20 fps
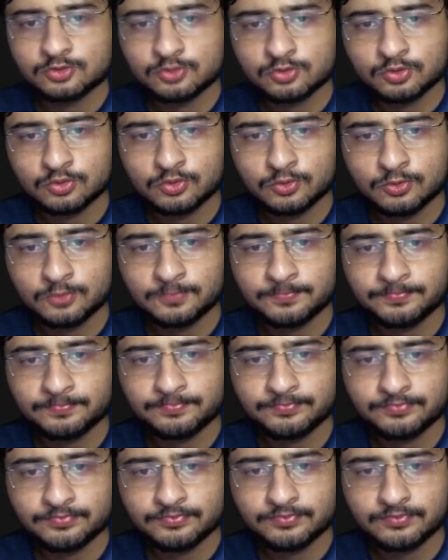So
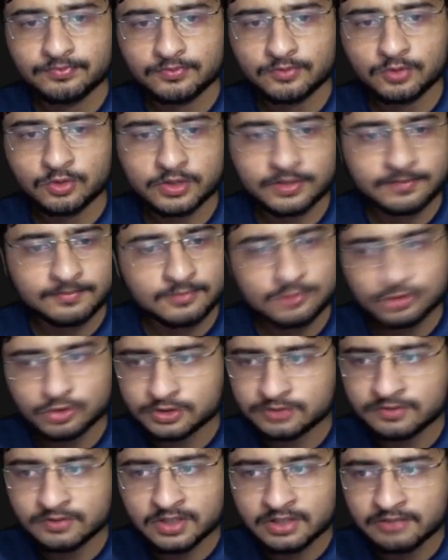
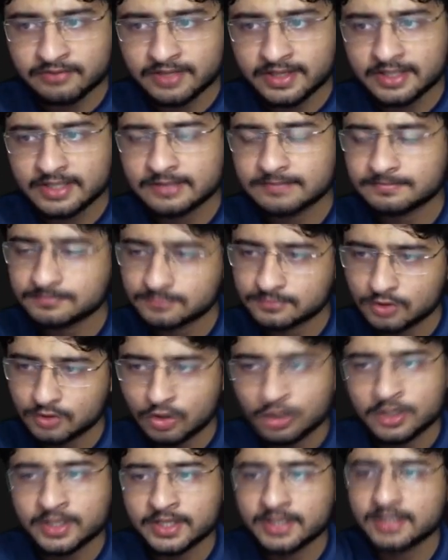it's working fine.
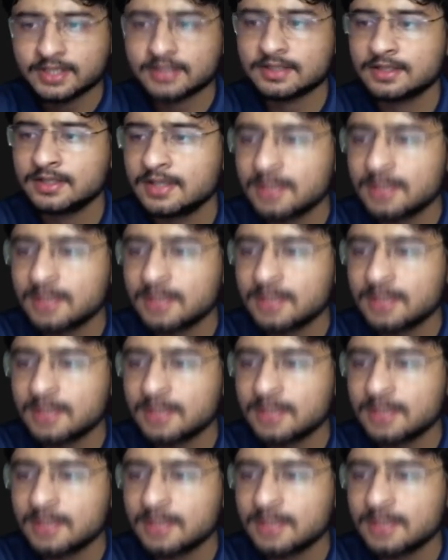All right.